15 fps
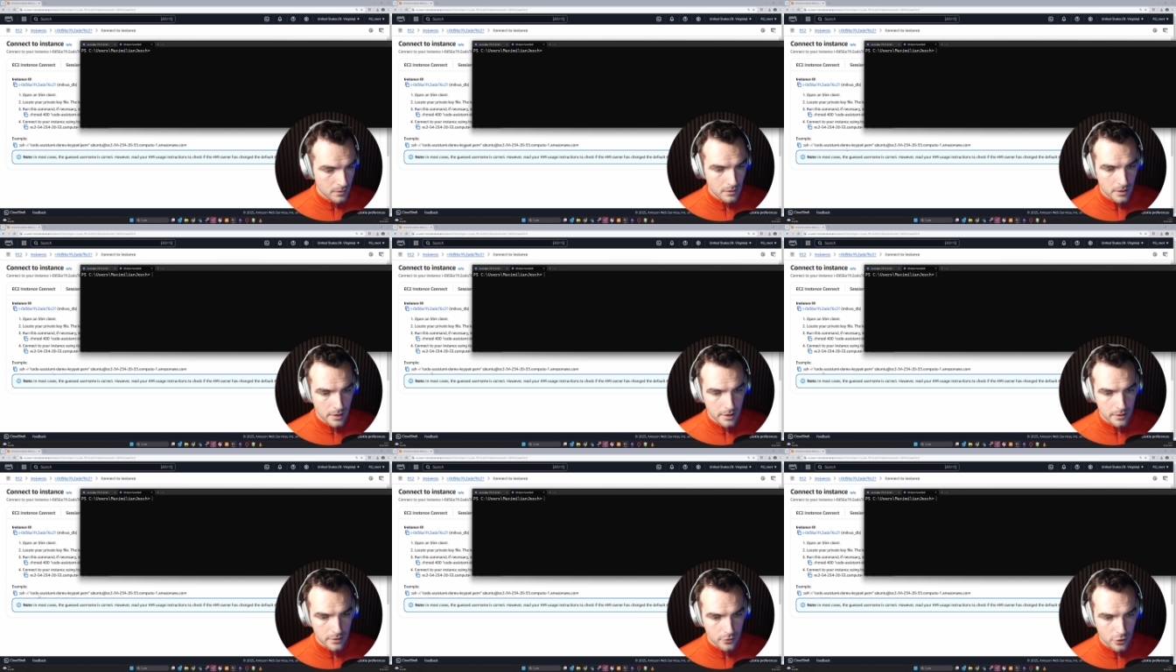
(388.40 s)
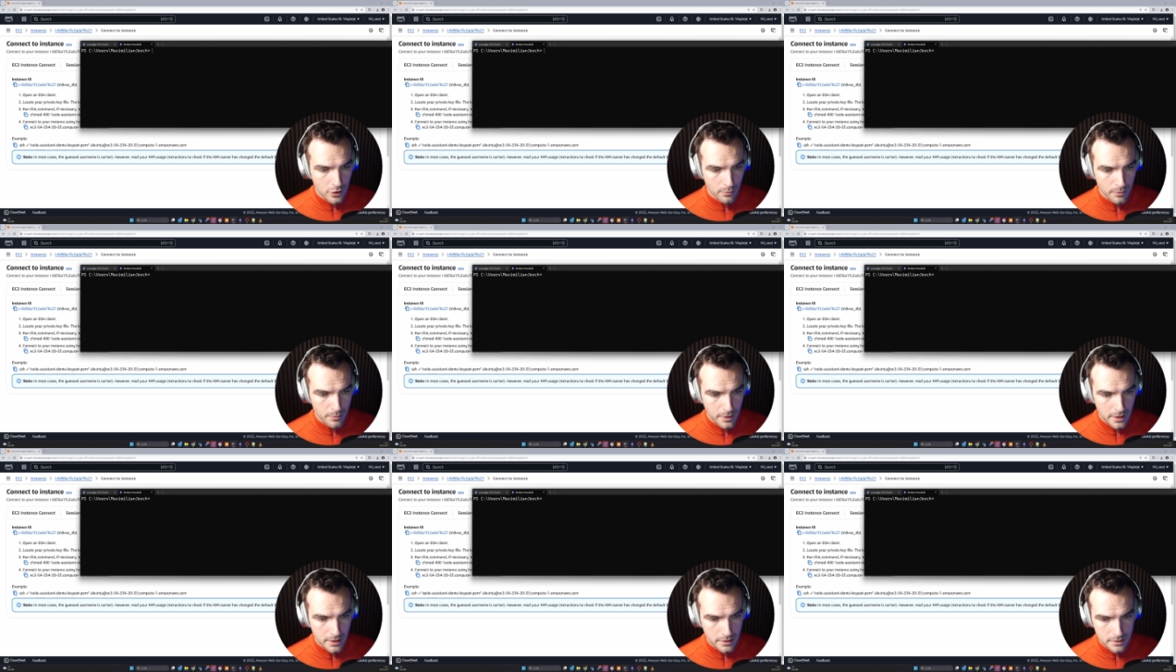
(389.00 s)
and copy
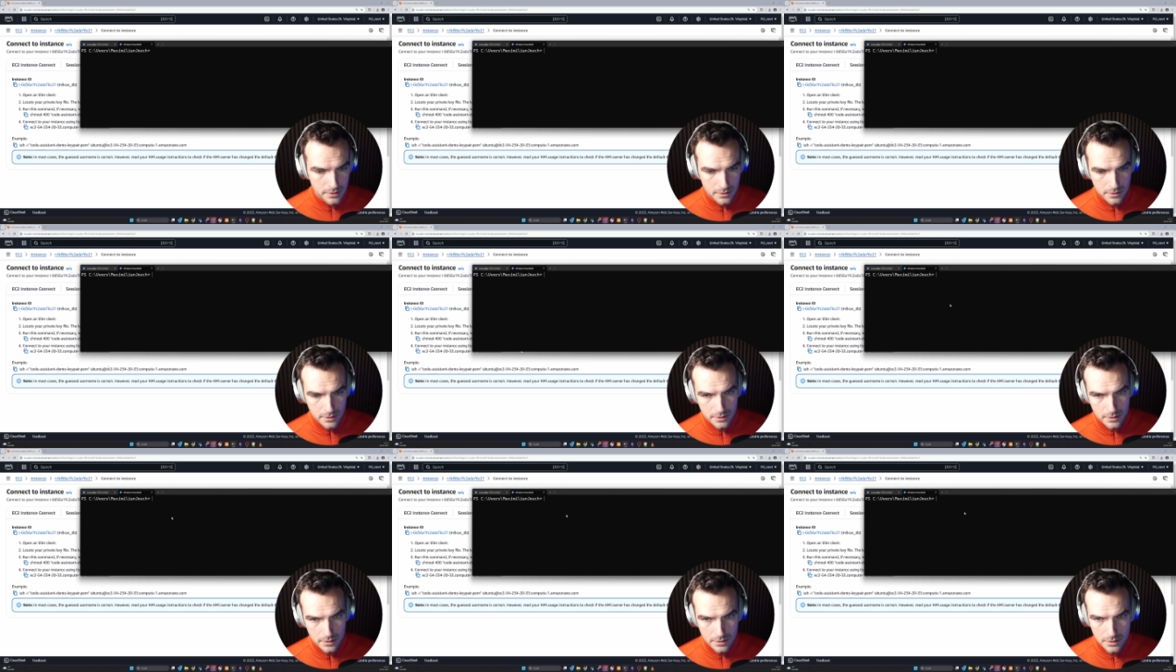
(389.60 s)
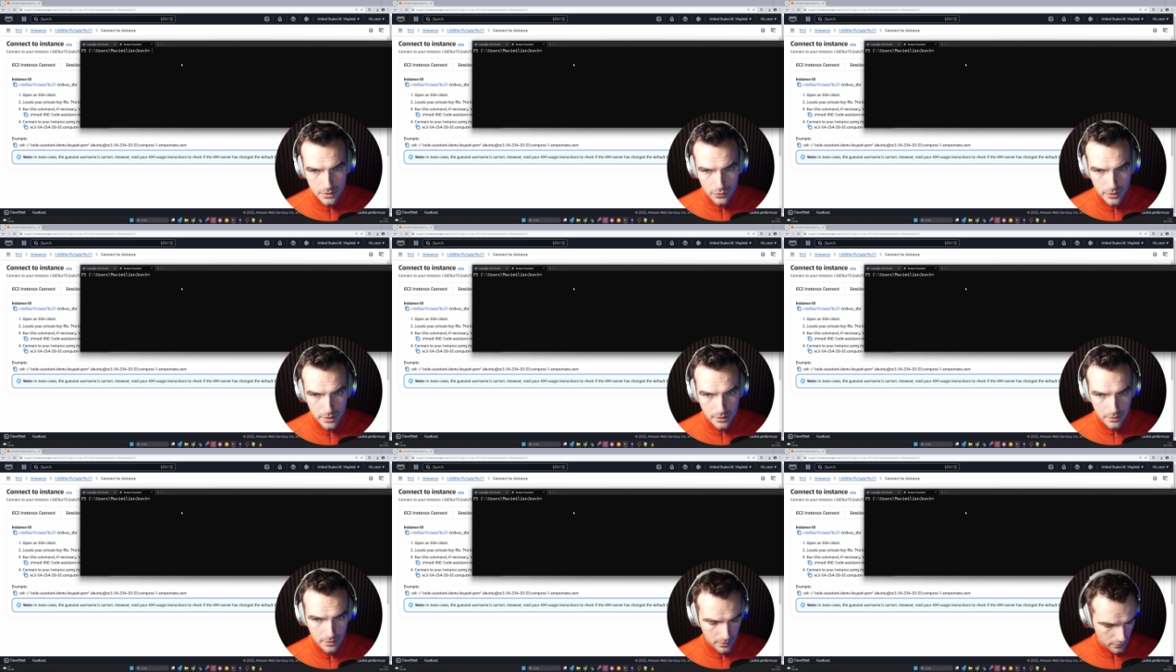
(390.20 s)
paste this
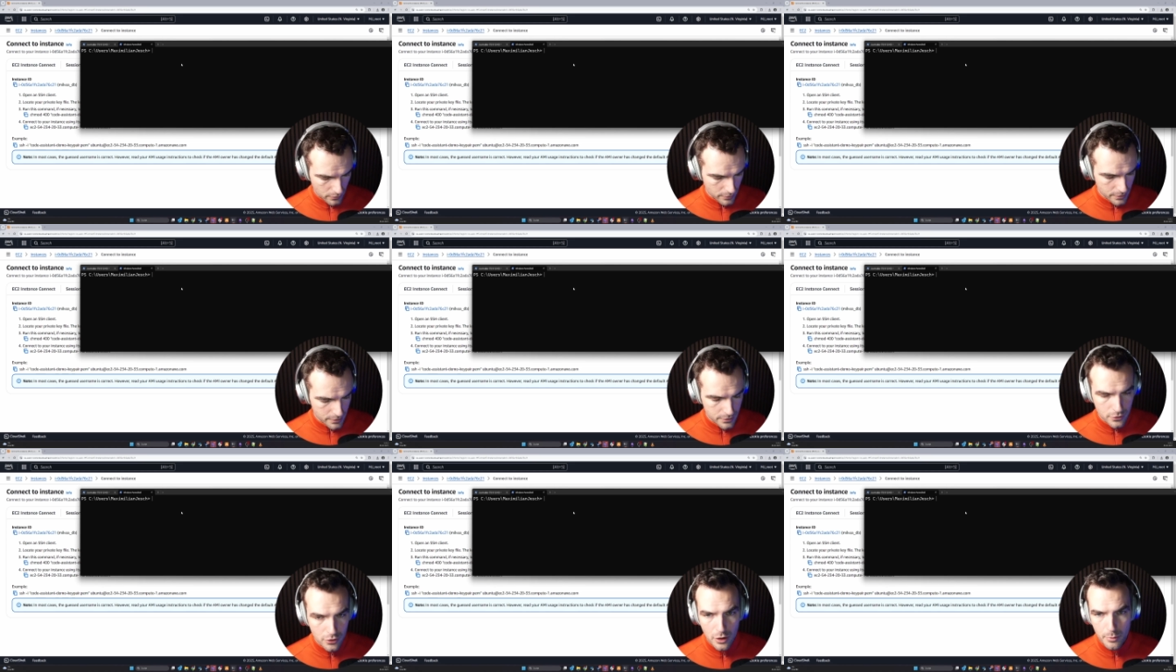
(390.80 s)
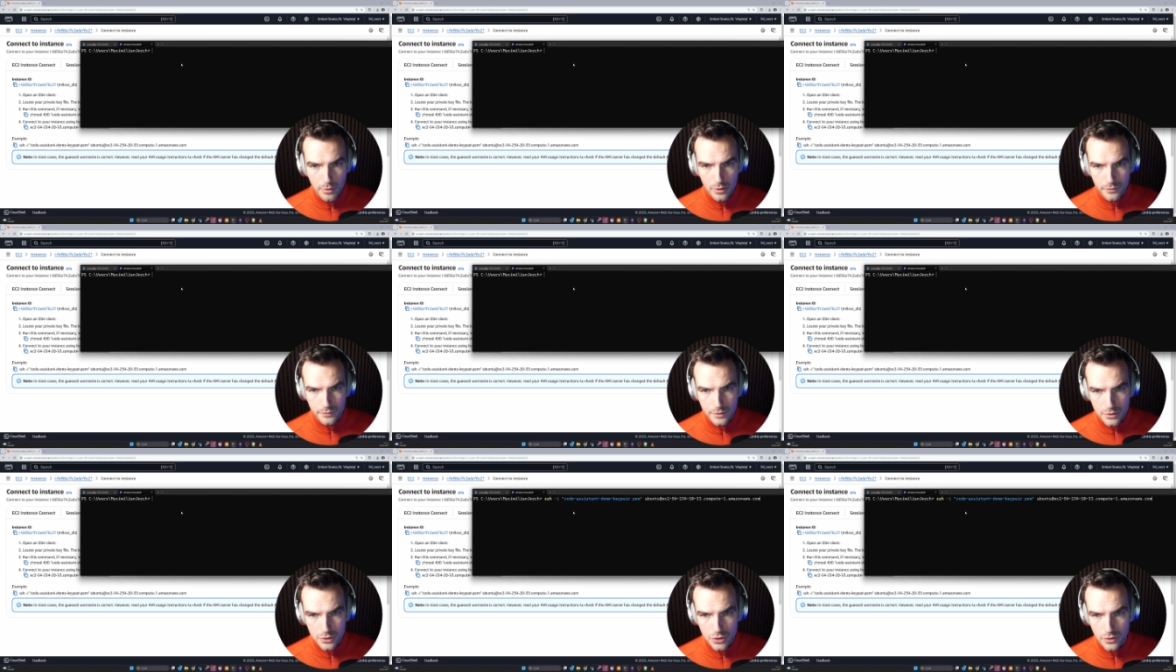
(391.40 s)
string into the terminal of
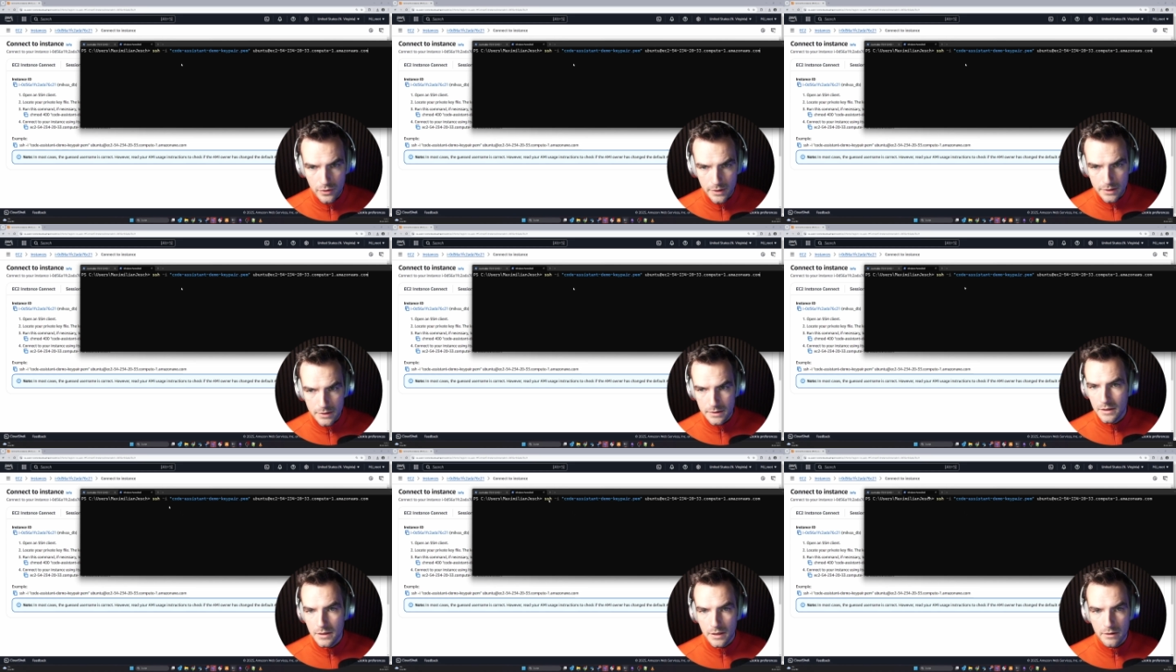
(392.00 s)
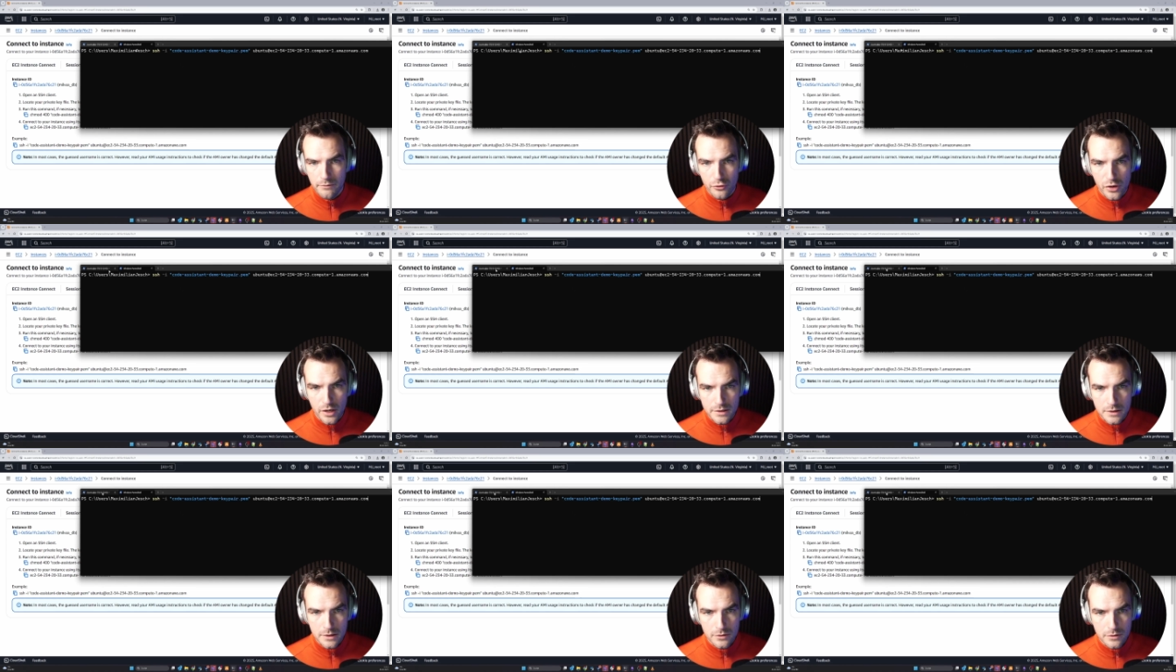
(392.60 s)
your choice. And when you
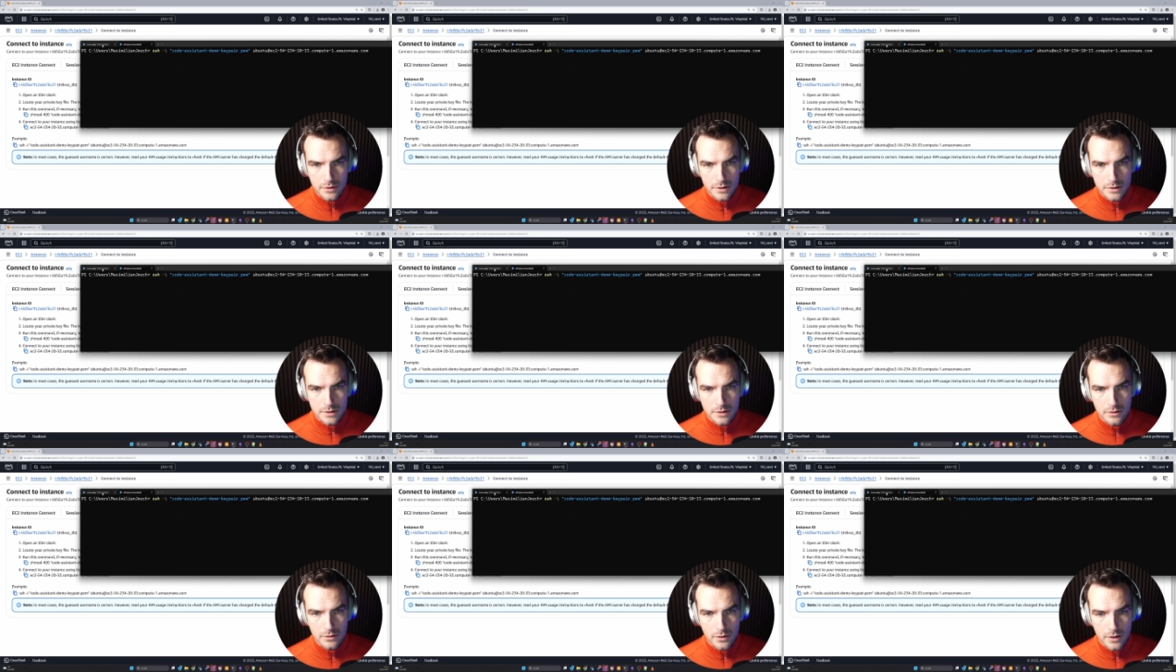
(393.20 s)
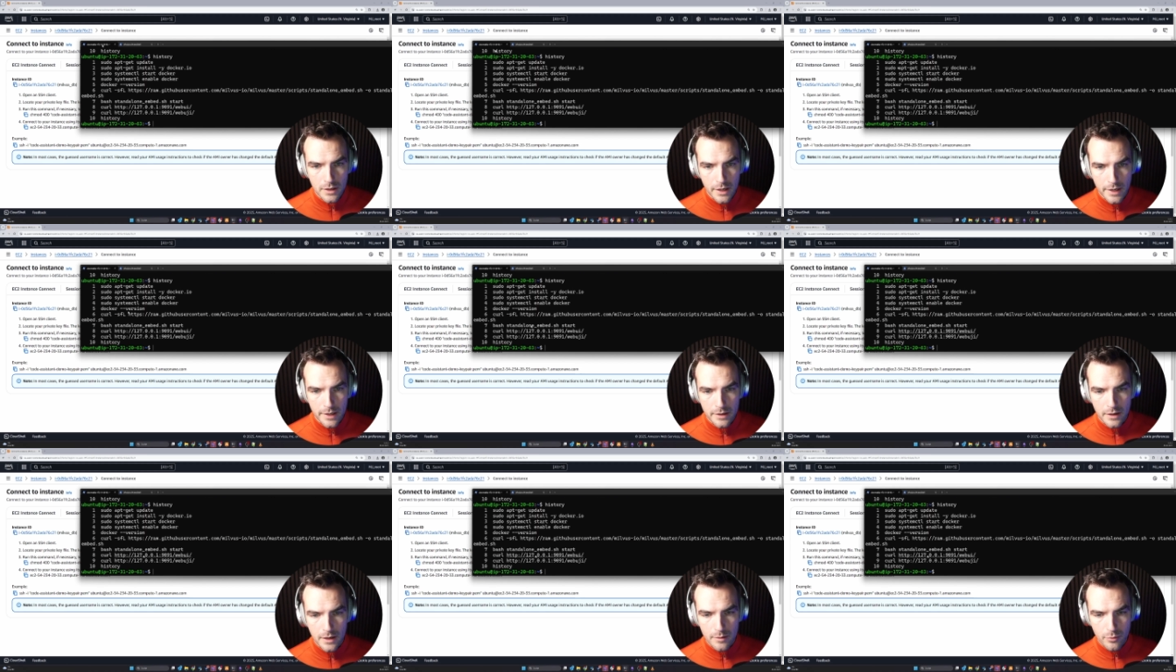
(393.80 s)
execute this, you're going to
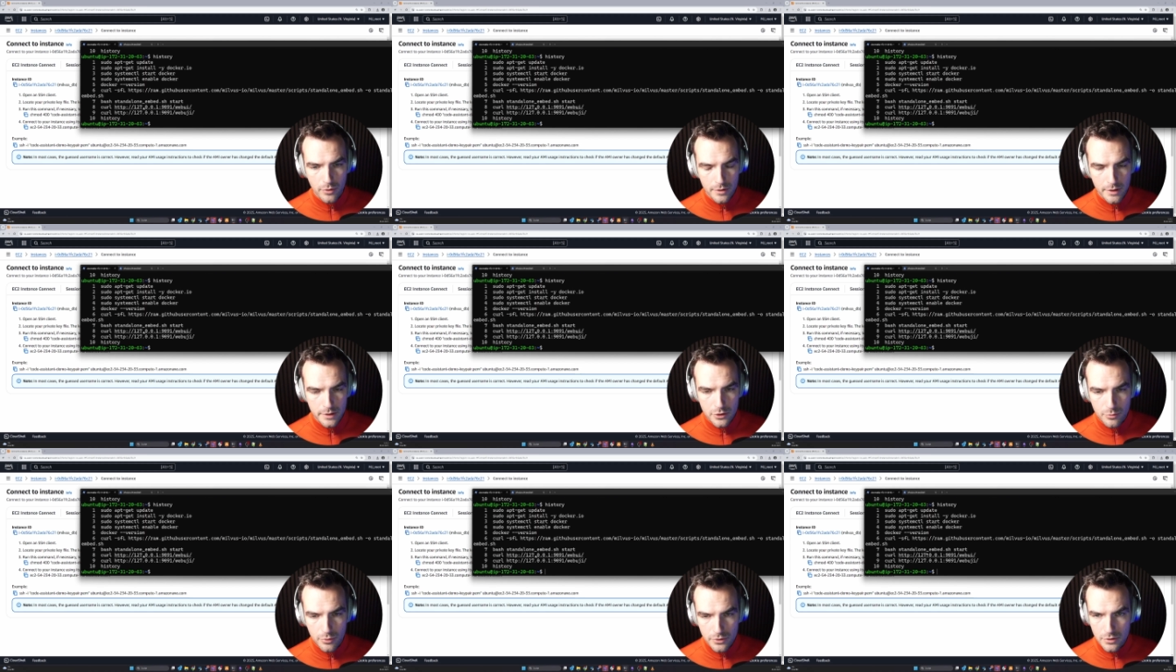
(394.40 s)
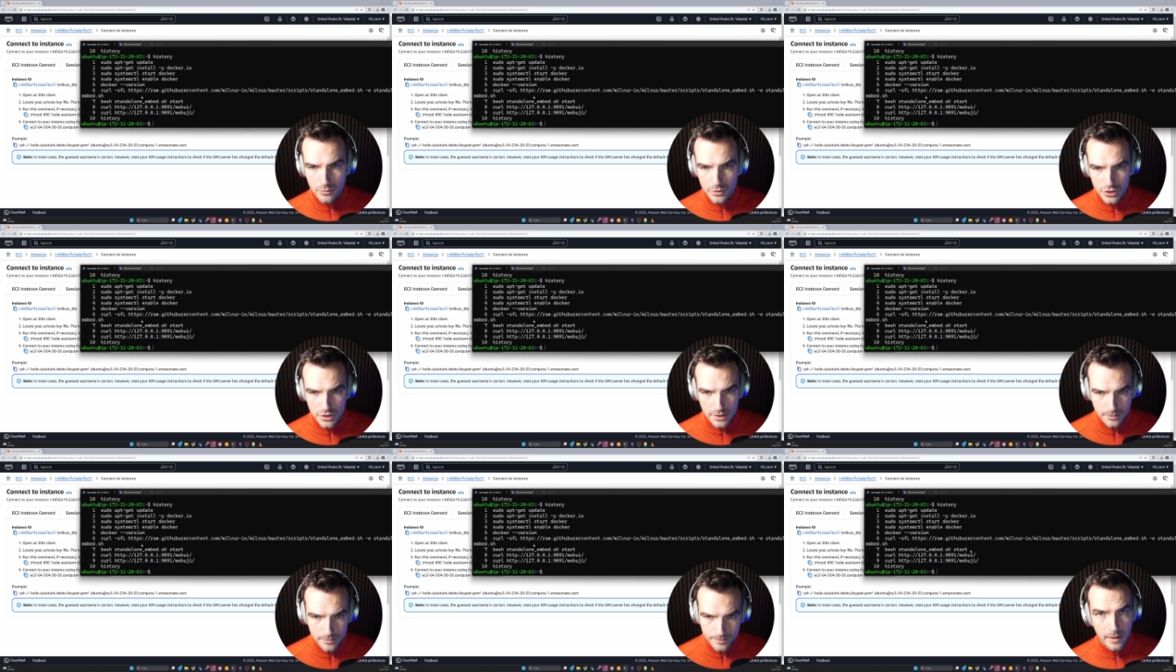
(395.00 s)
end up on that Ubuntu machine.